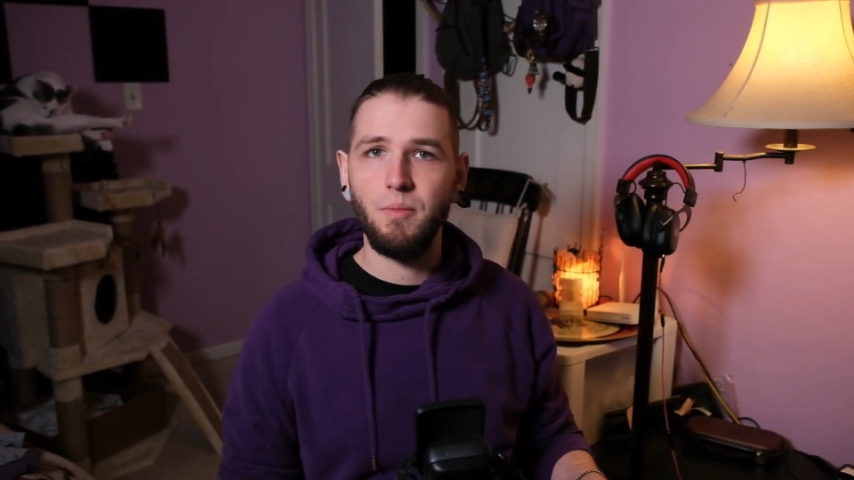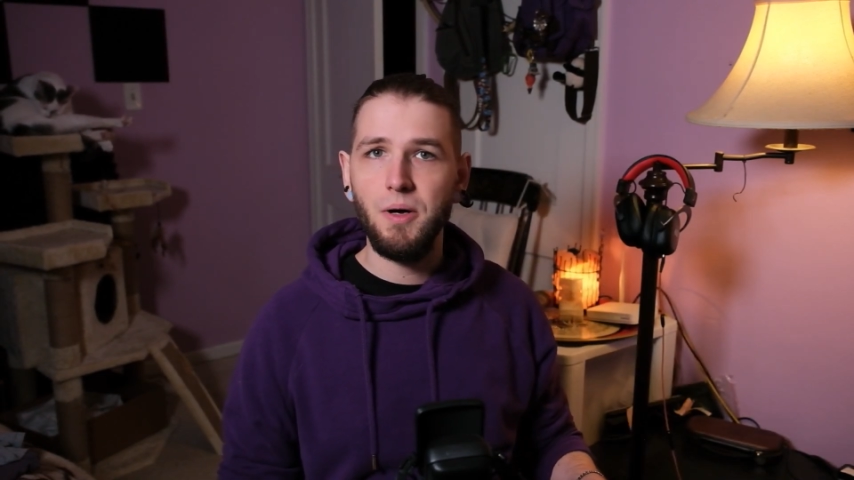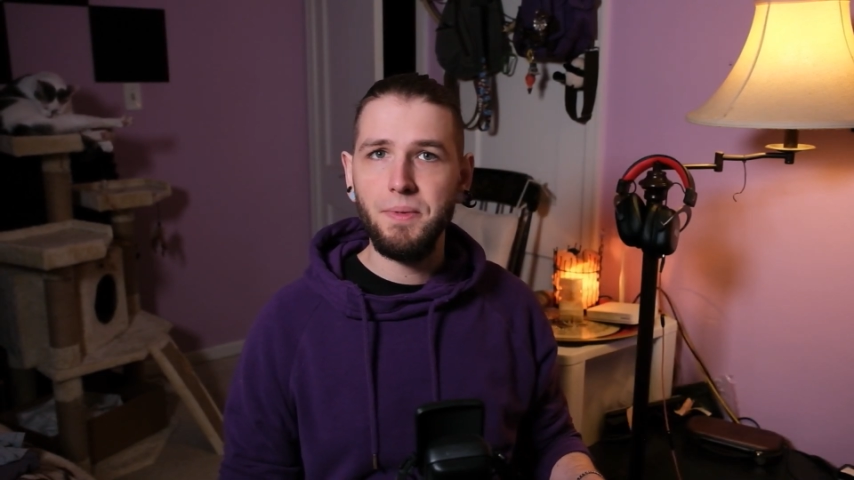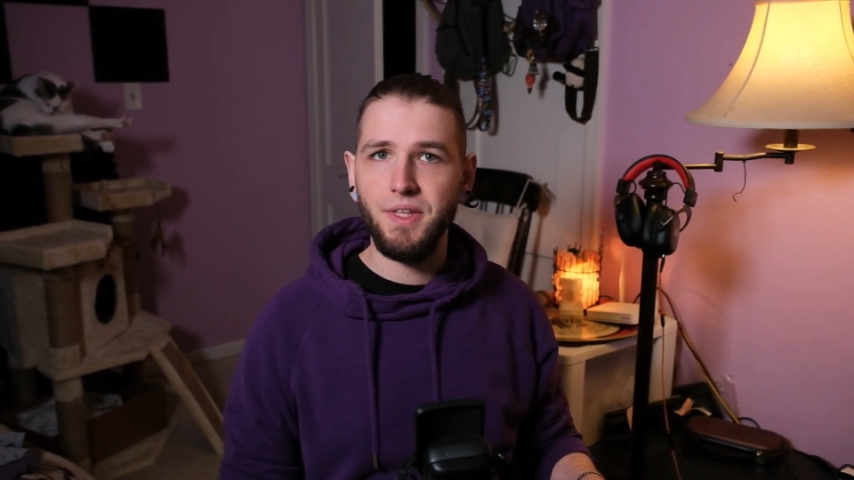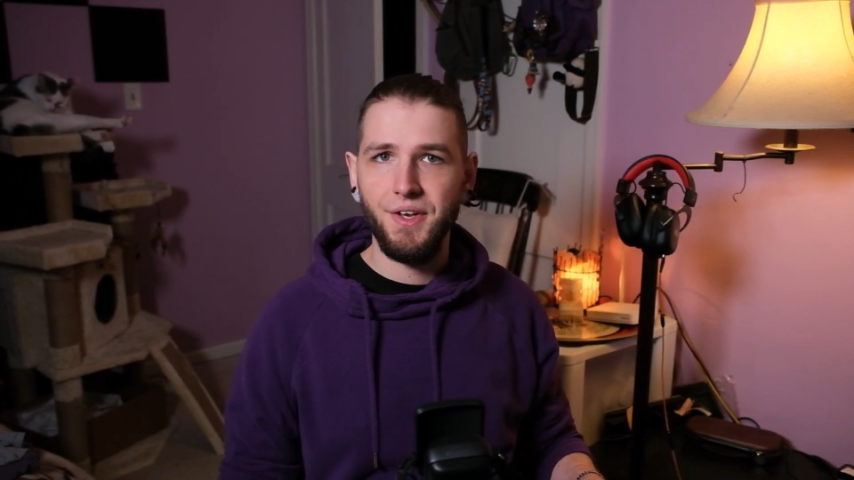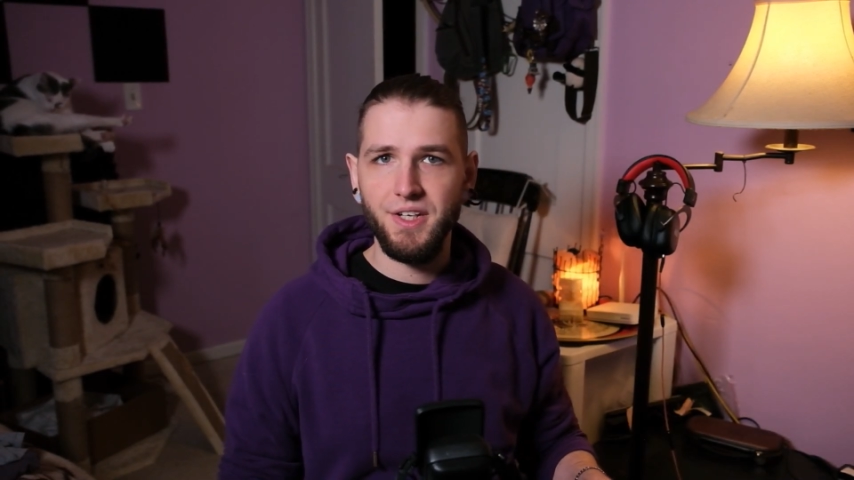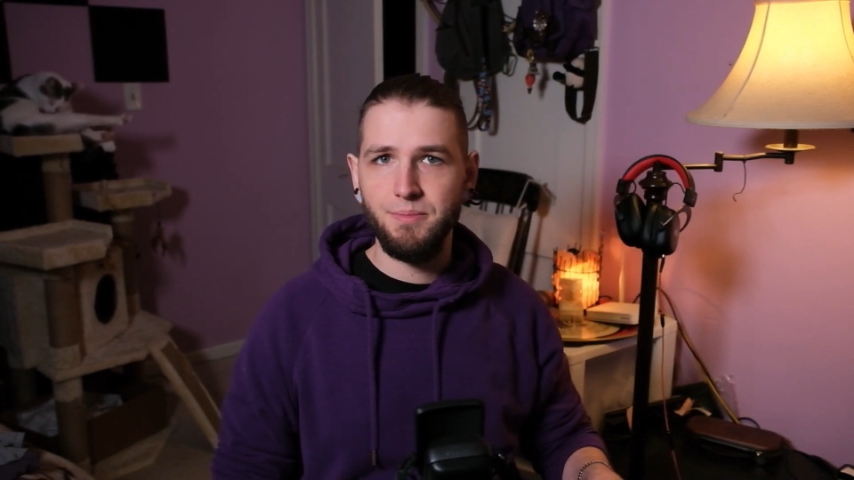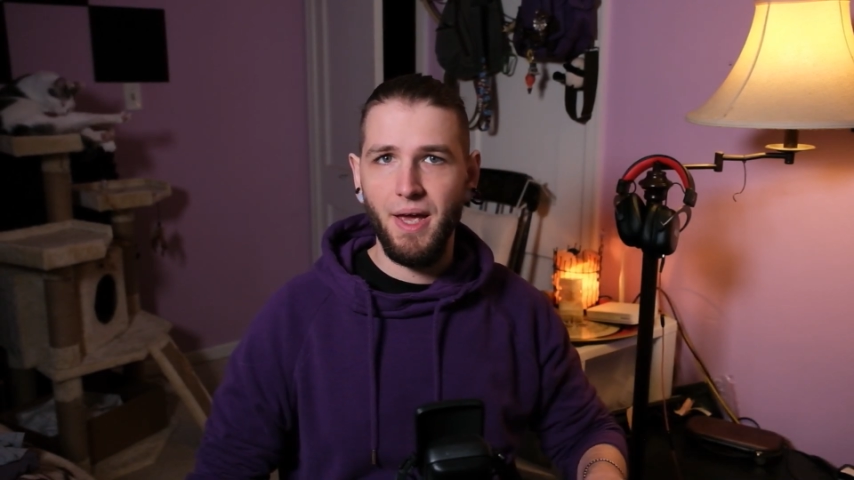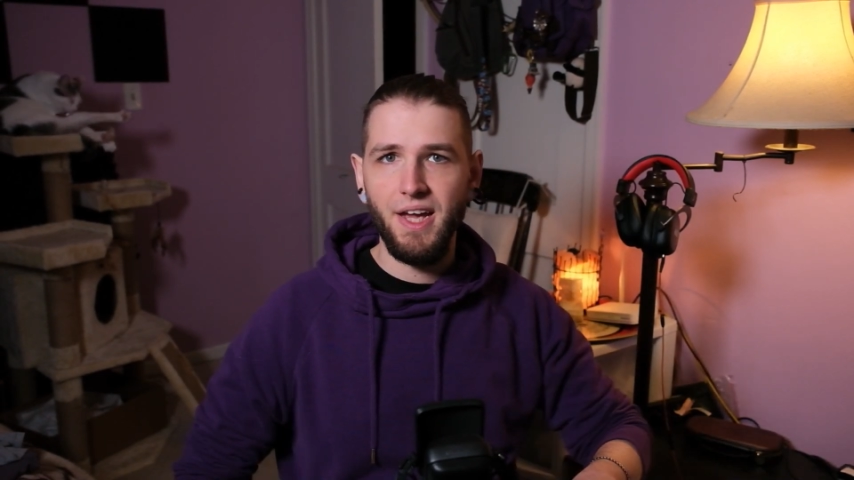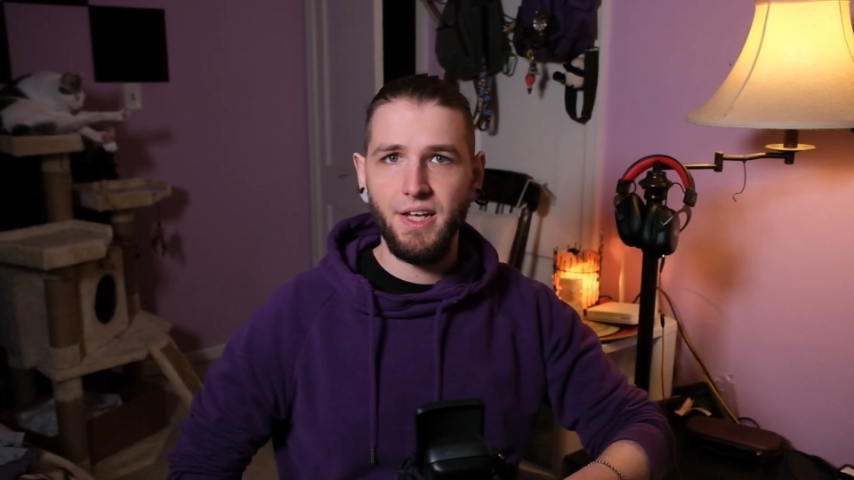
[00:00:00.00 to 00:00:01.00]
up in the next
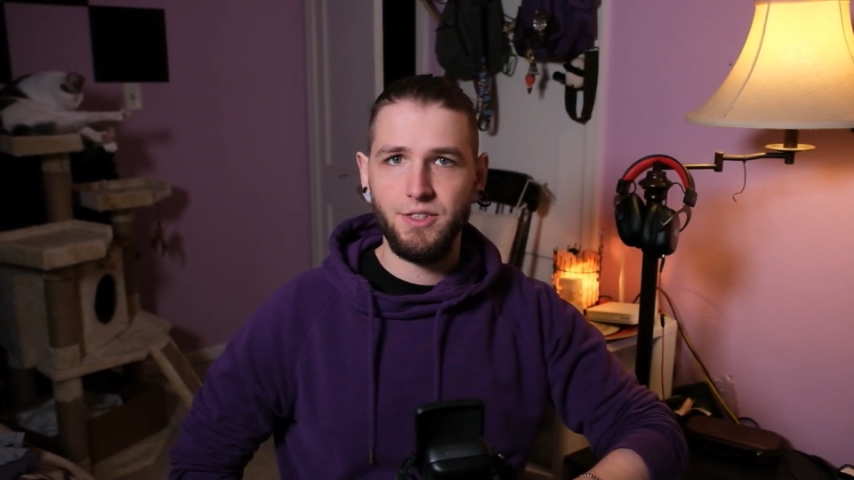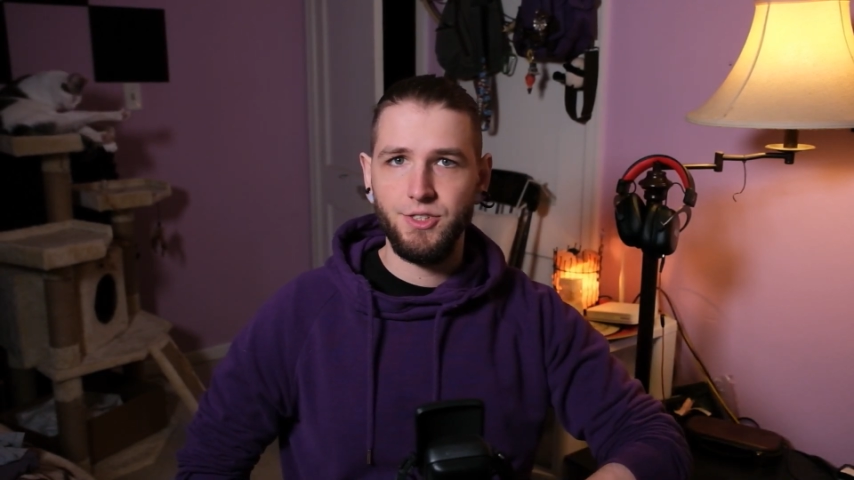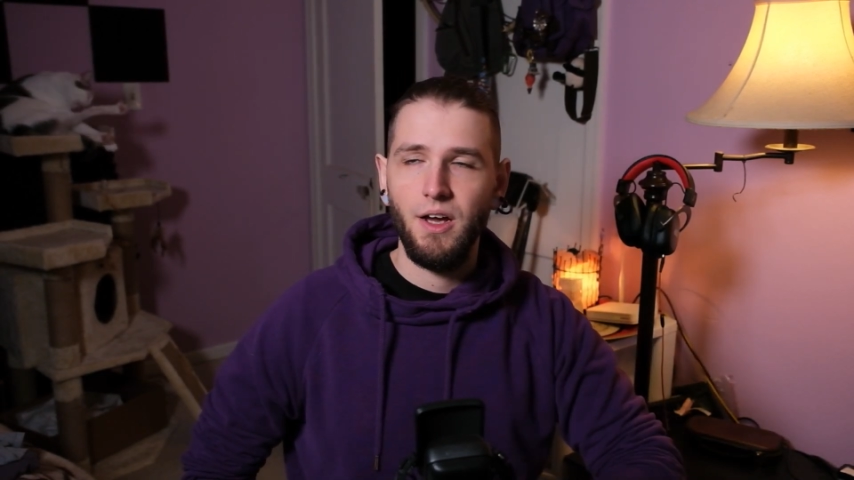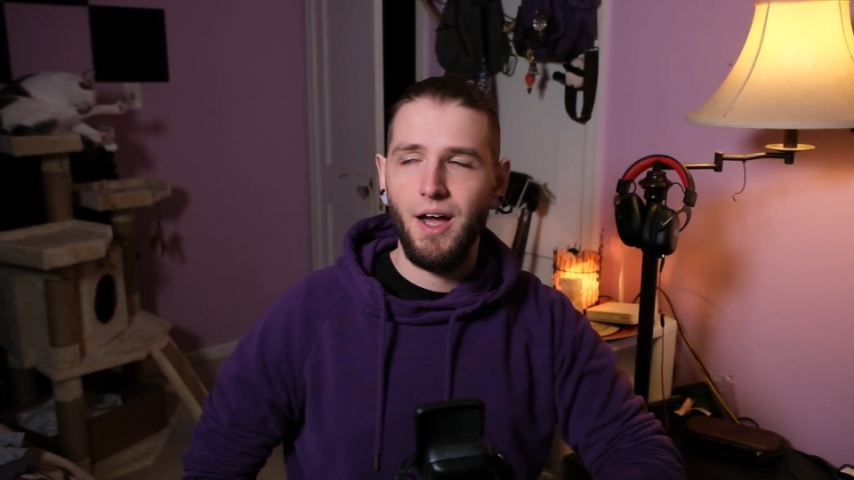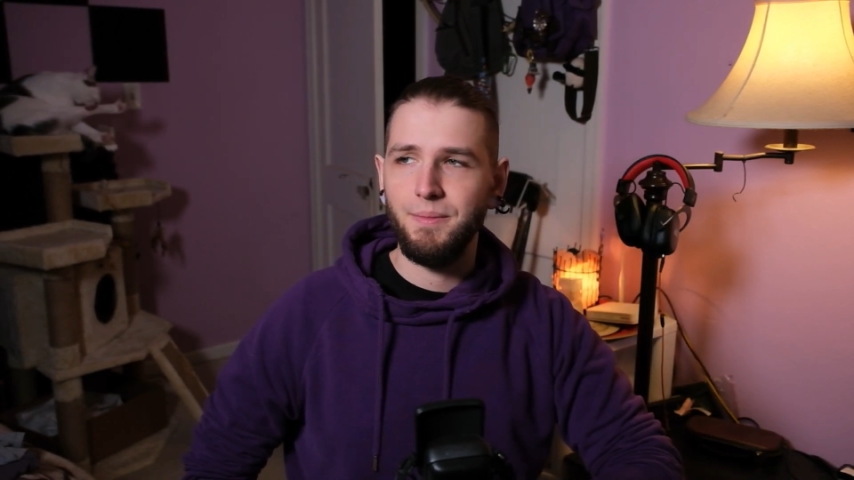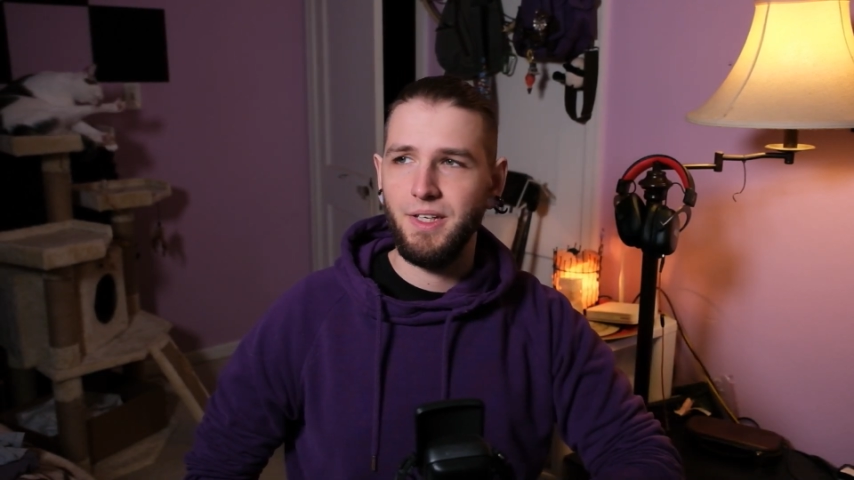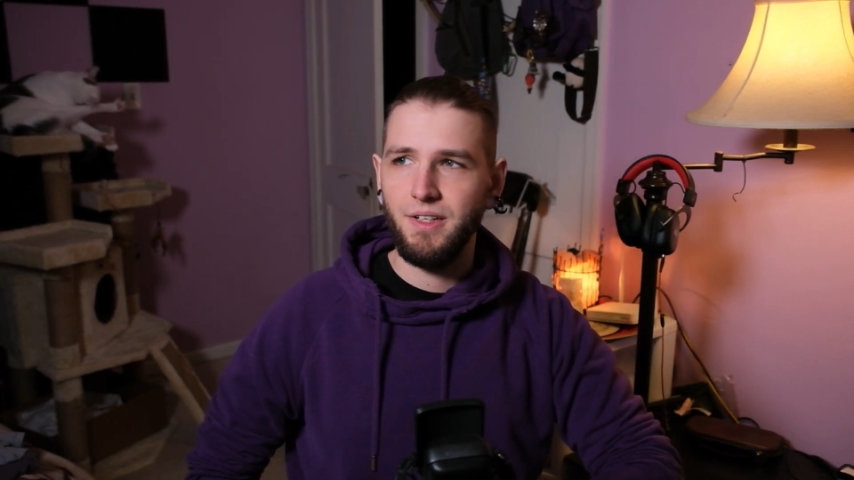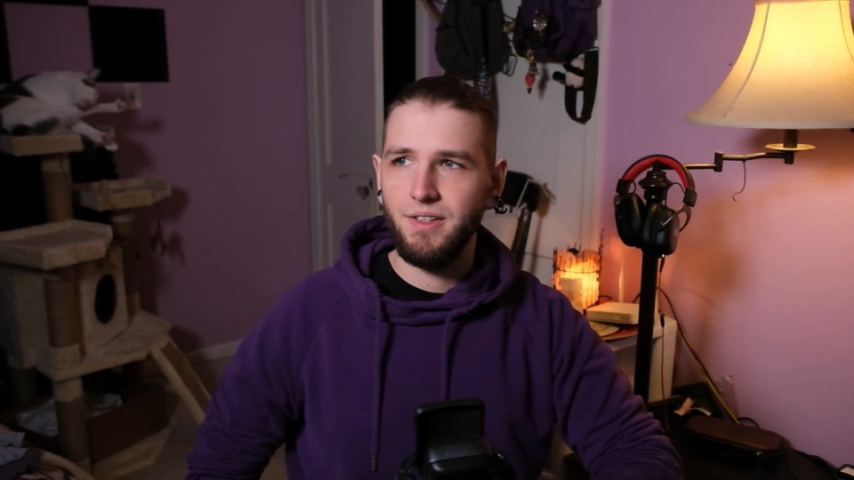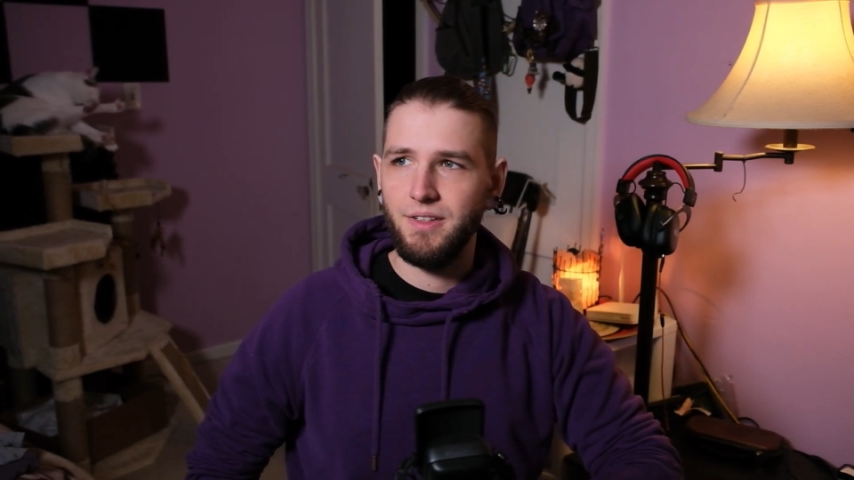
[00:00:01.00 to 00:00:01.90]
patch. I mean,